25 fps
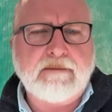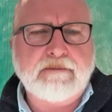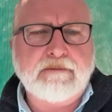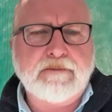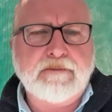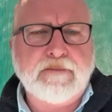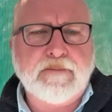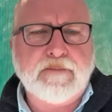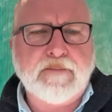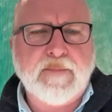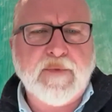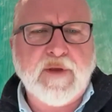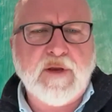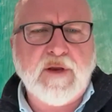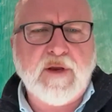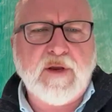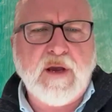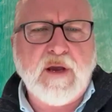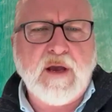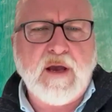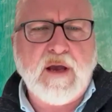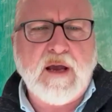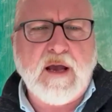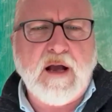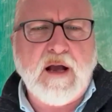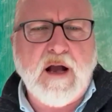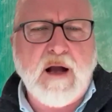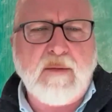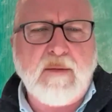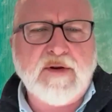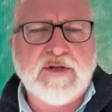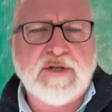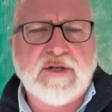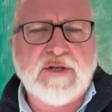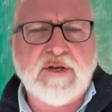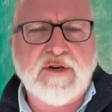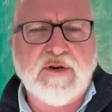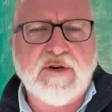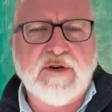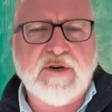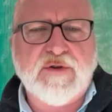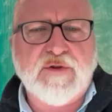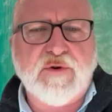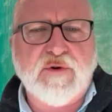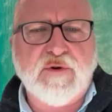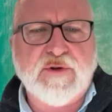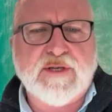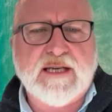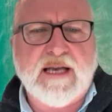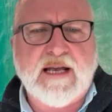I'm interested in your
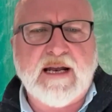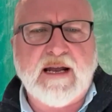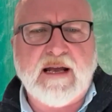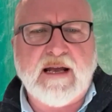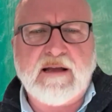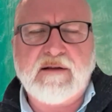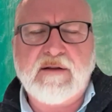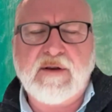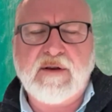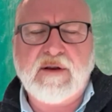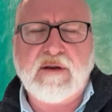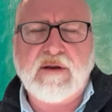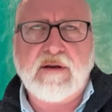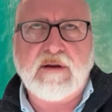thoughts, Anna.